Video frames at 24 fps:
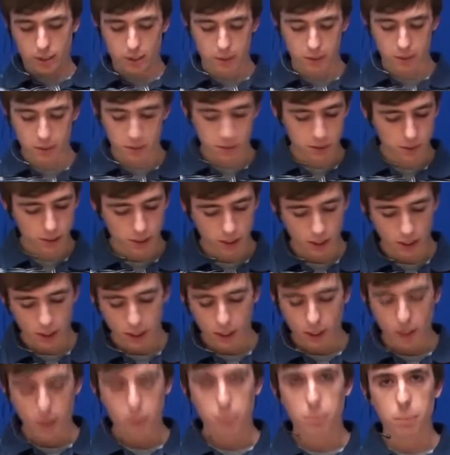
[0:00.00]
shoe.
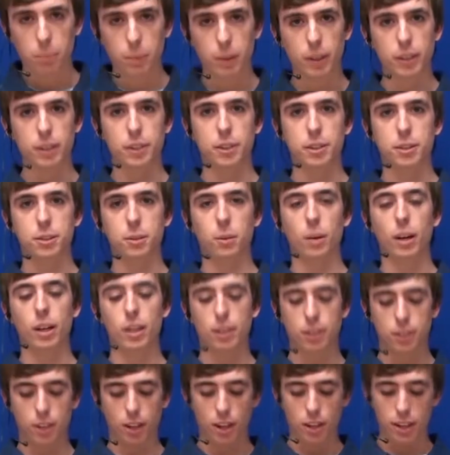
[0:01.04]
Put your
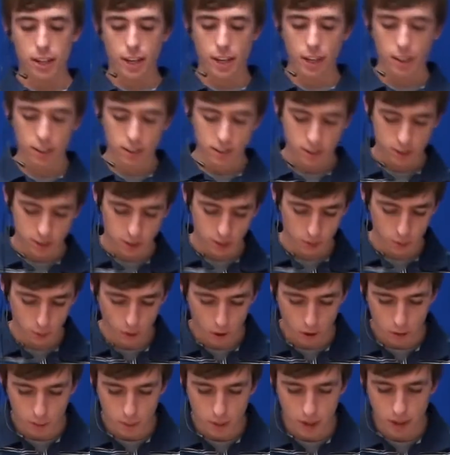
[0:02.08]
sweaters on there. You
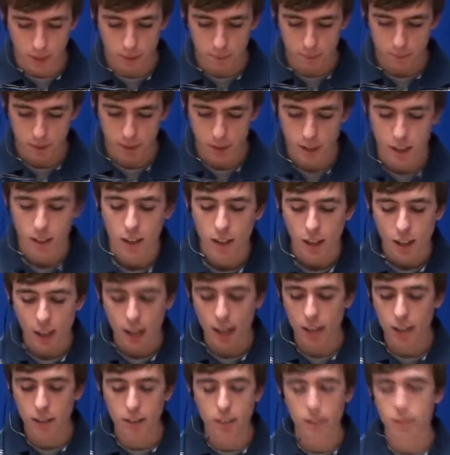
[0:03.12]
roll them up.
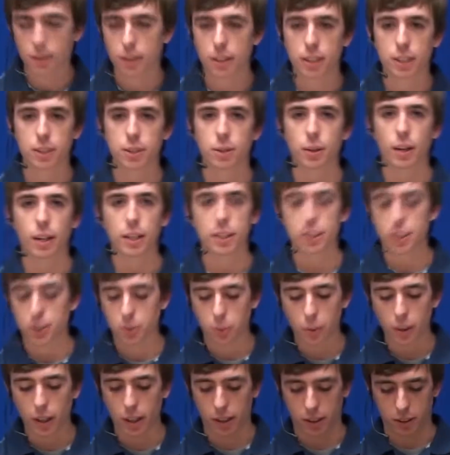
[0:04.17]
I don't know. It dries your
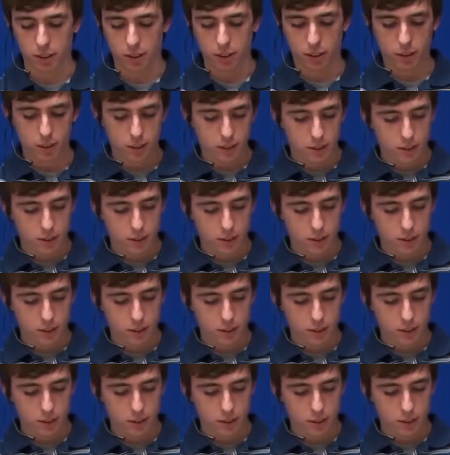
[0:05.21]
sweaters.